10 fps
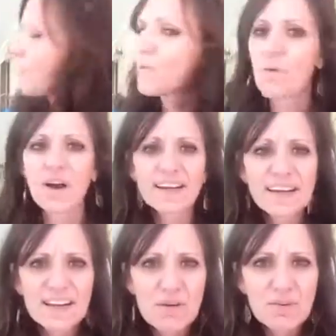one
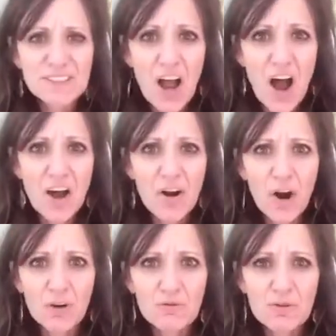guinea was on
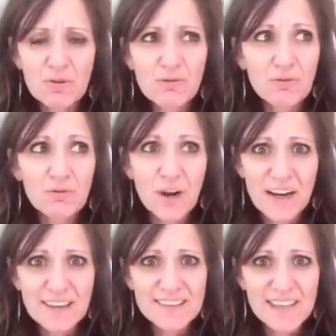our roof
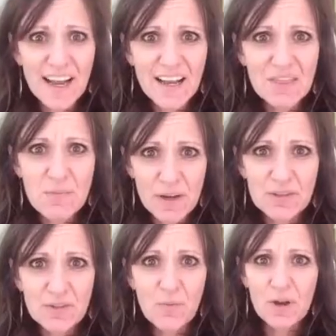right outside the
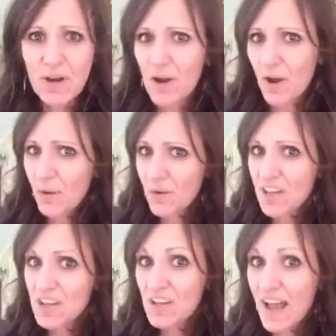bedroom window.
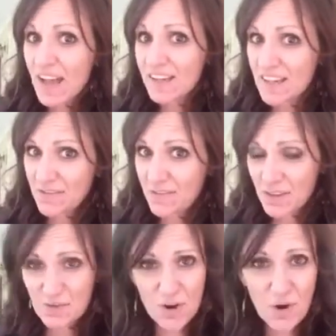And if
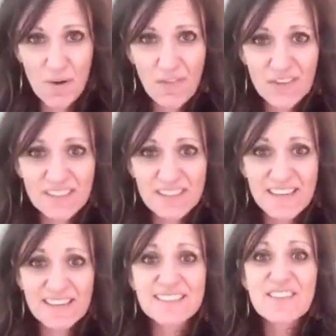you know about these
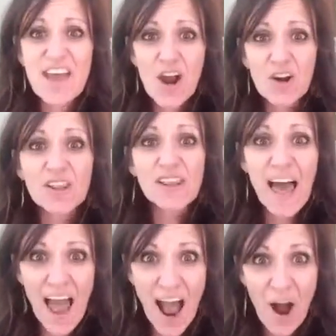things, they are
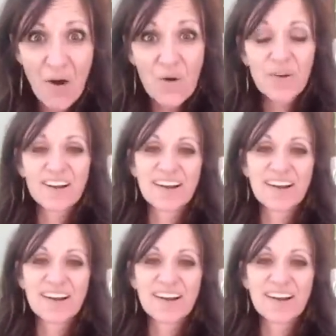loud.